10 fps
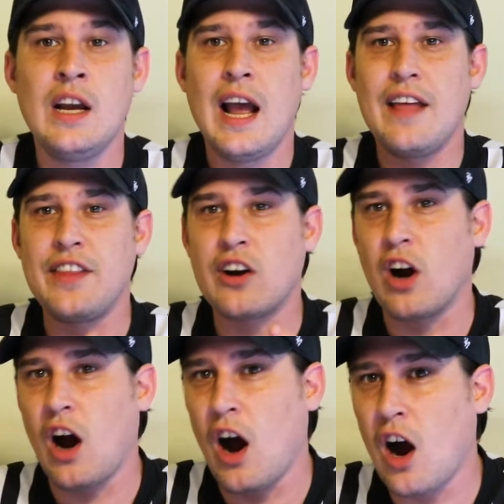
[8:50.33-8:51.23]
And there
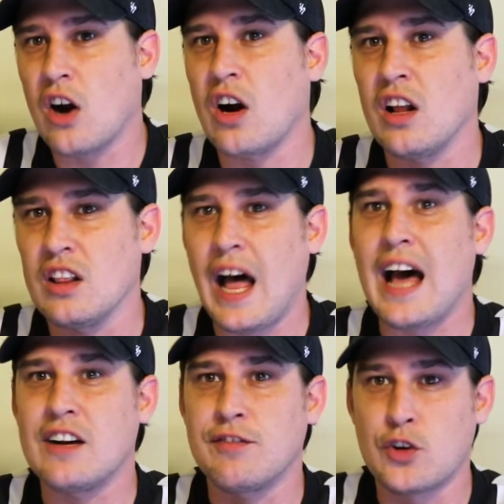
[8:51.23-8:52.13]
are a
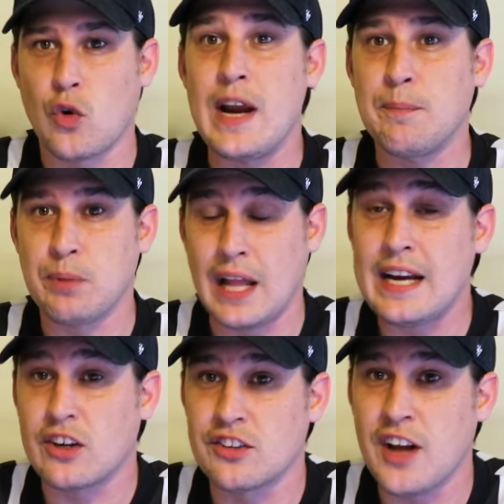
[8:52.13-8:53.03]
lot of great
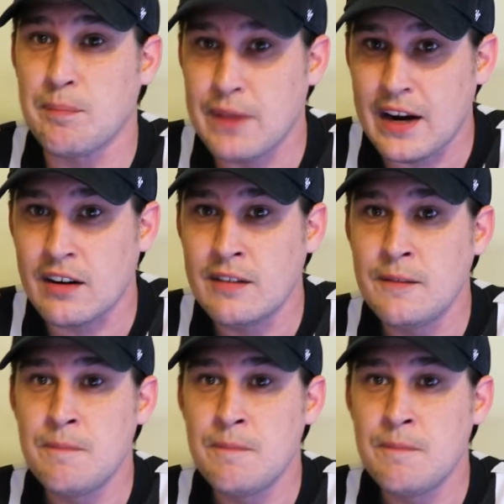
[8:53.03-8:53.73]
players up there